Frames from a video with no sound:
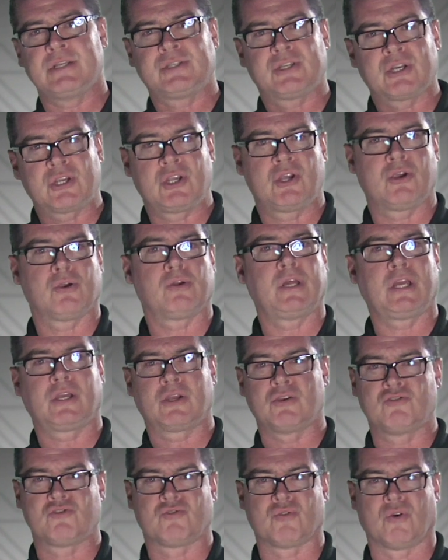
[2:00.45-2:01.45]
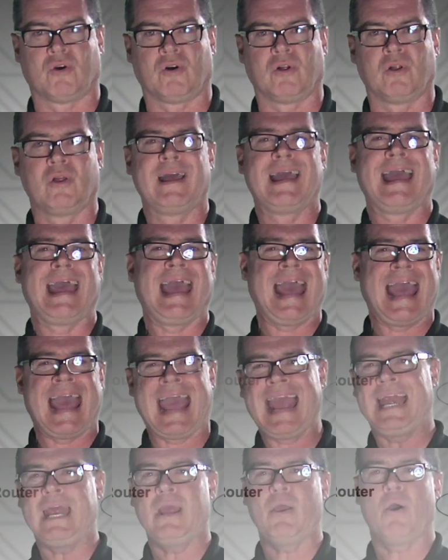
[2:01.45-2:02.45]
and securely control
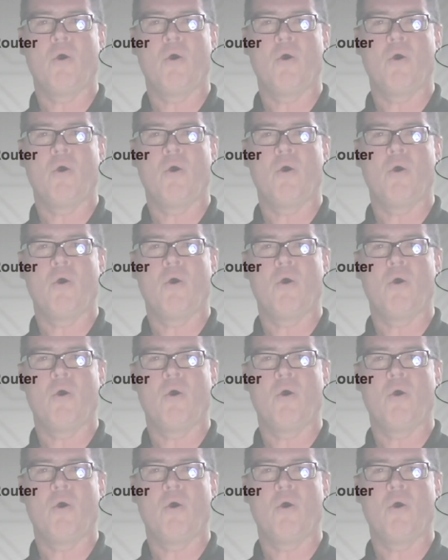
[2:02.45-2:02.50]
any